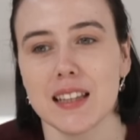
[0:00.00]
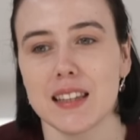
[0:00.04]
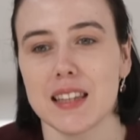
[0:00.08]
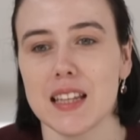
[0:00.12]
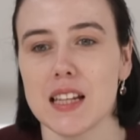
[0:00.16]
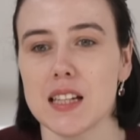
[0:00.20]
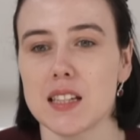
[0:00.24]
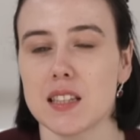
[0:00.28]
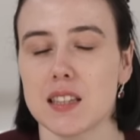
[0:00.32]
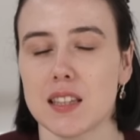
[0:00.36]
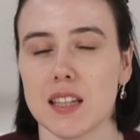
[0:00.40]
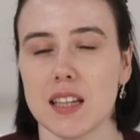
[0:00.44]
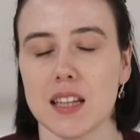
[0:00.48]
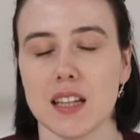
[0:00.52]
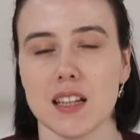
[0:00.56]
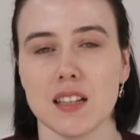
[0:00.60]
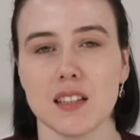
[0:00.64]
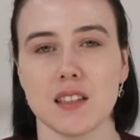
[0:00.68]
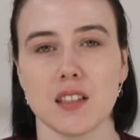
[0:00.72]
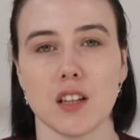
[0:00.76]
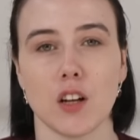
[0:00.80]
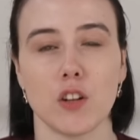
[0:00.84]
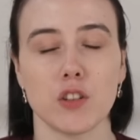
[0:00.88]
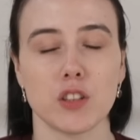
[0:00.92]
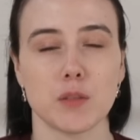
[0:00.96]
These
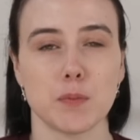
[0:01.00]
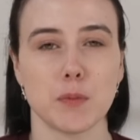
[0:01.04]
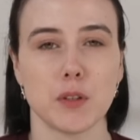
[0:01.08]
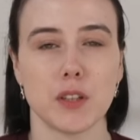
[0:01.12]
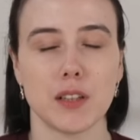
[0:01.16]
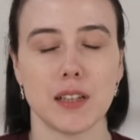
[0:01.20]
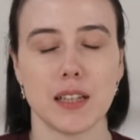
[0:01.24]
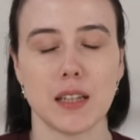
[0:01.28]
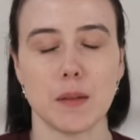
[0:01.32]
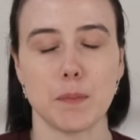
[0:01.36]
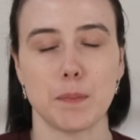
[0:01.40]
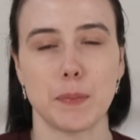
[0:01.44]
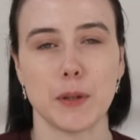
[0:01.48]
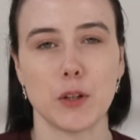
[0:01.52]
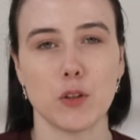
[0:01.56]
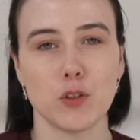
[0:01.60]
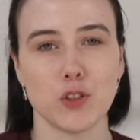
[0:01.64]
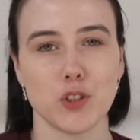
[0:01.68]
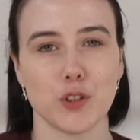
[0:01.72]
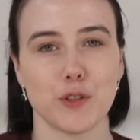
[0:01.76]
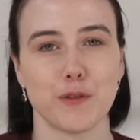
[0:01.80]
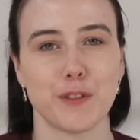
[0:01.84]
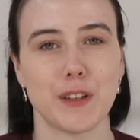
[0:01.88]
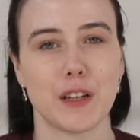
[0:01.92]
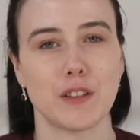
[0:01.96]
things ultimately
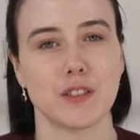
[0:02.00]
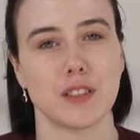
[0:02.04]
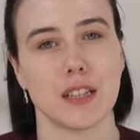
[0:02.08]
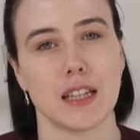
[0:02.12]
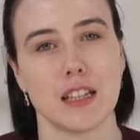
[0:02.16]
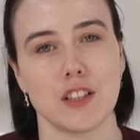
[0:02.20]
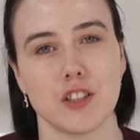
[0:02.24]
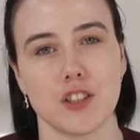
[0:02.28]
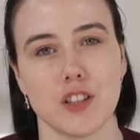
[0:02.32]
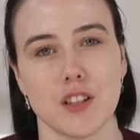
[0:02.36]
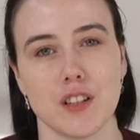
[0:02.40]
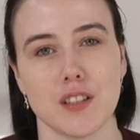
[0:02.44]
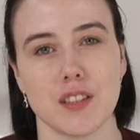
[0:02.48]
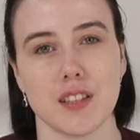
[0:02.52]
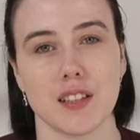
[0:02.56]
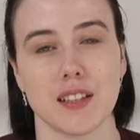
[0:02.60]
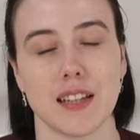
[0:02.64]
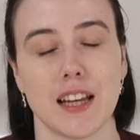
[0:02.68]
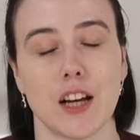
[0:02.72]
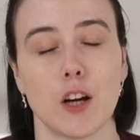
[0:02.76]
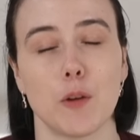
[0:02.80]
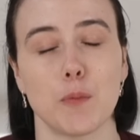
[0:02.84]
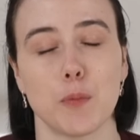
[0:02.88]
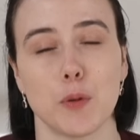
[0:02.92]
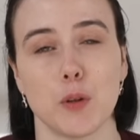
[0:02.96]
build your foundations and
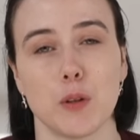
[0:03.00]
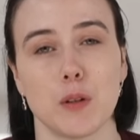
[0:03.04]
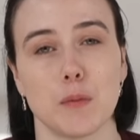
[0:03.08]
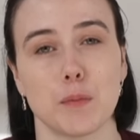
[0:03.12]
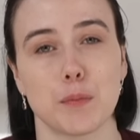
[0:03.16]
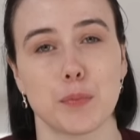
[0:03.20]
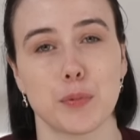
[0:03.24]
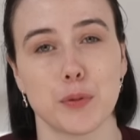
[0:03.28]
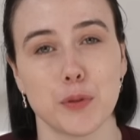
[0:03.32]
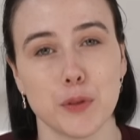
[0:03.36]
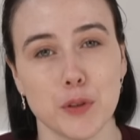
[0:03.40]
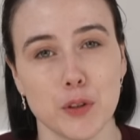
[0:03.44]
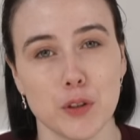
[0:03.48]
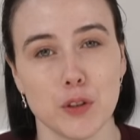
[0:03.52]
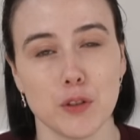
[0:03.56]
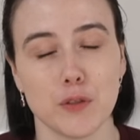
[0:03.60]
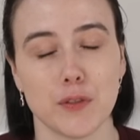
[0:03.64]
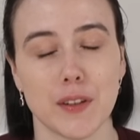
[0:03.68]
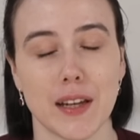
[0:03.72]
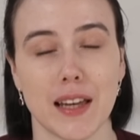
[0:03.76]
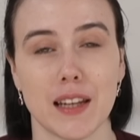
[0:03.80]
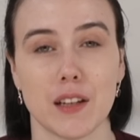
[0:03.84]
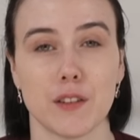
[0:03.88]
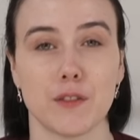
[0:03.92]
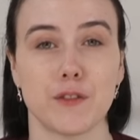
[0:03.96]
help you
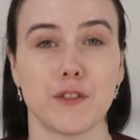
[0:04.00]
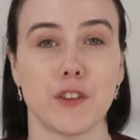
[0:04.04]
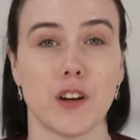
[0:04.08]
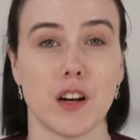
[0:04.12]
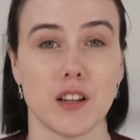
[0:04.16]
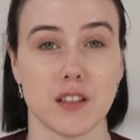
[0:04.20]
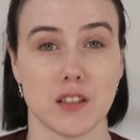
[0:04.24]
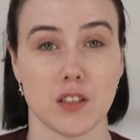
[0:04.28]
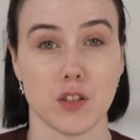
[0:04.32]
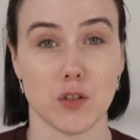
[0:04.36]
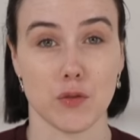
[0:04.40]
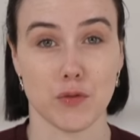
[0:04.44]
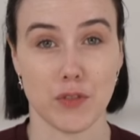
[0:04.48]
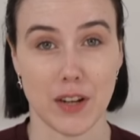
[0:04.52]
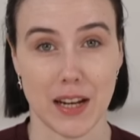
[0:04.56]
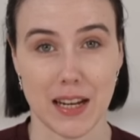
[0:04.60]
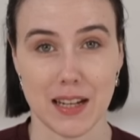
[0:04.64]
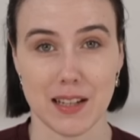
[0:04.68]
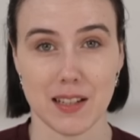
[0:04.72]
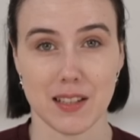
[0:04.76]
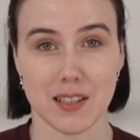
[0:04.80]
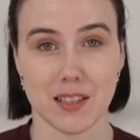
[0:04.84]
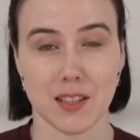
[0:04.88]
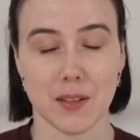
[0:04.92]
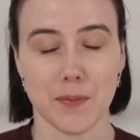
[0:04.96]
improve at a faster
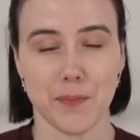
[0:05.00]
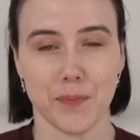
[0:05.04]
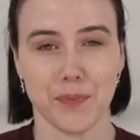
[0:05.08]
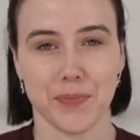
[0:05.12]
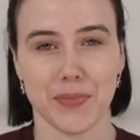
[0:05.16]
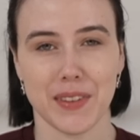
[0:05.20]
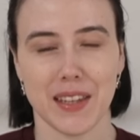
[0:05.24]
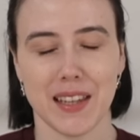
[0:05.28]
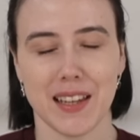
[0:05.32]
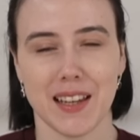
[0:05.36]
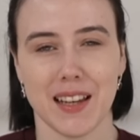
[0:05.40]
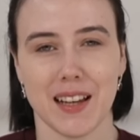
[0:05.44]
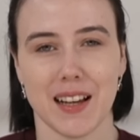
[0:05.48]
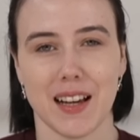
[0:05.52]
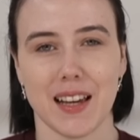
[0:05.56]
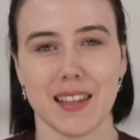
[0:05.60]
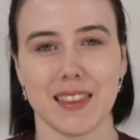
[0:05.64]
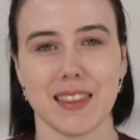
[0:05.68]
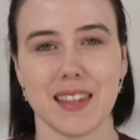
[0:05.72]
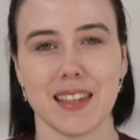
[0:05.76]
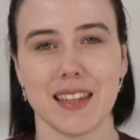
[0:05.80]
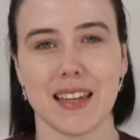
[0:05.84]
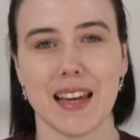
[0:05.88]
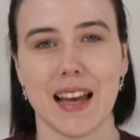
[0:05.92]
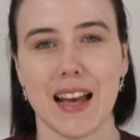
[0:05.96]
rate. I
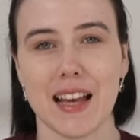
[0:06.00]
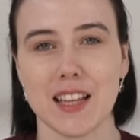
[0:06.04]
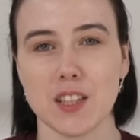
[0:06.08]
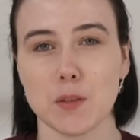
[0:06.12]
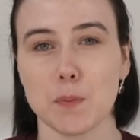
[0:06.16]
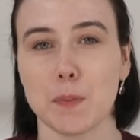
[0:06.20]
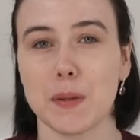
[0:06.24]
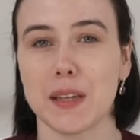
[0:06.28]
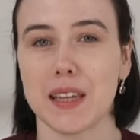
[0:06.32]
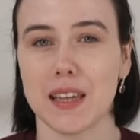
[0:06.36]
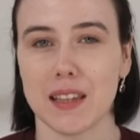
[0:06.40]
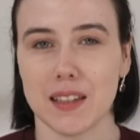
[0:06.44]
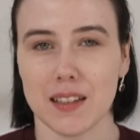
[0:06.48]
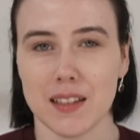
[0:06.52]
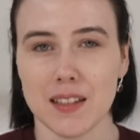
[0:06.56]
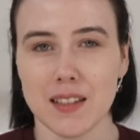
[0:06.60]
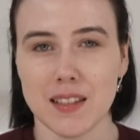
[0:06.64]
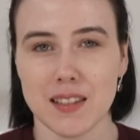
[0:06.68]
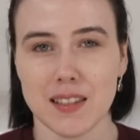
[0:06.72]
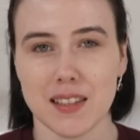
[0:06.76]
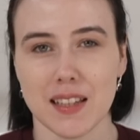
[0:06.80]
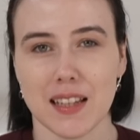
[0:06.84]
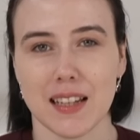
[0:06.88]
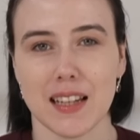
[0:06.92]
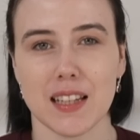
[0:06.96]
think as
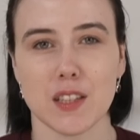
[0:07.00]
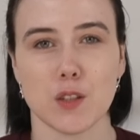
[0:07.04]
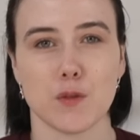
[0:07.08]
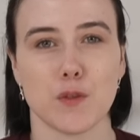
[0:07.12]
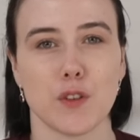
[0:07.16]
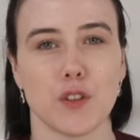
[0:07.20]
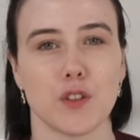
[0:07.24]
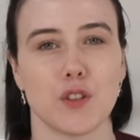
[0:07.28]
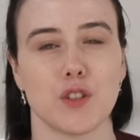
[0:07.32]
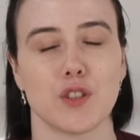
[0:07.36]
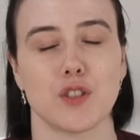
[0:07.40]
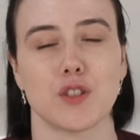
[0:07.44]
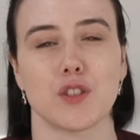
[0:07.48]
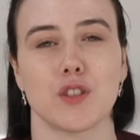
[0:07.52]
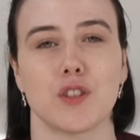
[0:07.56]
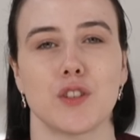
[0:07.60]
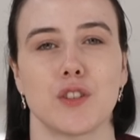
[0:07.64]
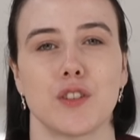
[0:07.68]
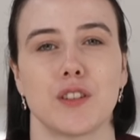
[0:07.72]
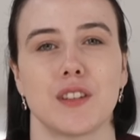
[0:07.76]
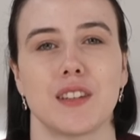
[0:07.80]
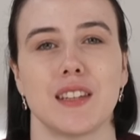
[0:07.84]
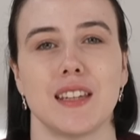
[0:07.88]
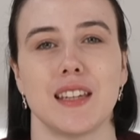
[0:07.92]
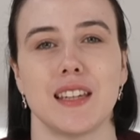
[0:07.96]
beginners, and let's focus
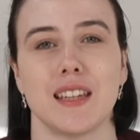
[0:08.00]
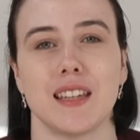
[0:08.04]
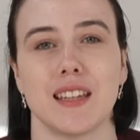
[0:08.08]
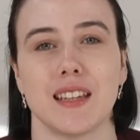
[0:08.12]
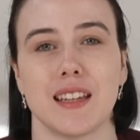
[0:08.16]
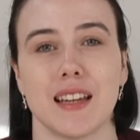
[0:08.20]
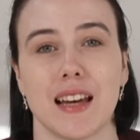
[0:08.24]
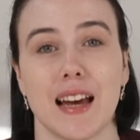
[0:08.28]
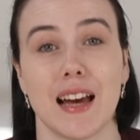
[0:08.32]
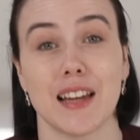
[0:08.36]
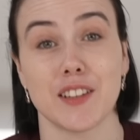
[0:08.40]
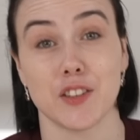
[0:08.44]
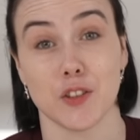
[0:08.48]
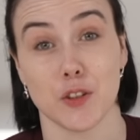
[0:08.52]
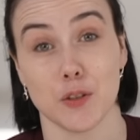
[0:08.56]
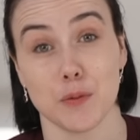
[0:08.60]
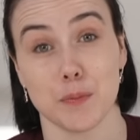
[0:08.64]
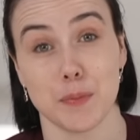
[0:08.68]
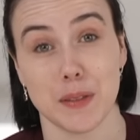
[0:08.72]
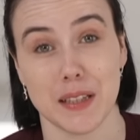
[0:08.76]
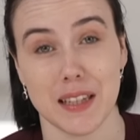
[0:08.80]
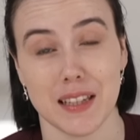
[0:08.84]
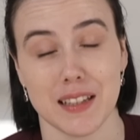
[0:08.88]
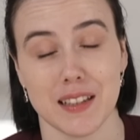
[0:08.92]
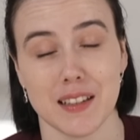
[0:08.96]
on the
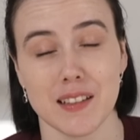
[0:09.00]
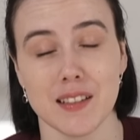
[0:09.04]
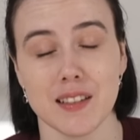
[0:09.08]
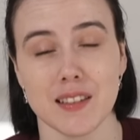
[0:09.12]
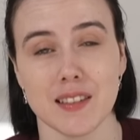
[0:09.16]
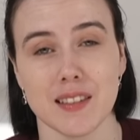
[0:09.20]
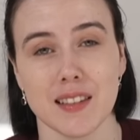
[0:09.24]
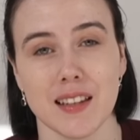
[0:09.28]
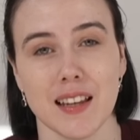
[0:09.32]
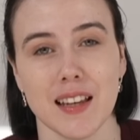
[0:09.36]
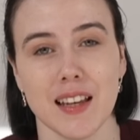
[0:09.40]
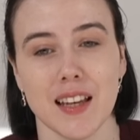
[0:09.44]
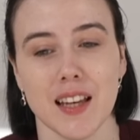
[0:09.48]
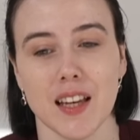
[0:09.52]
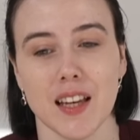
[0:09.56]
adult beginners,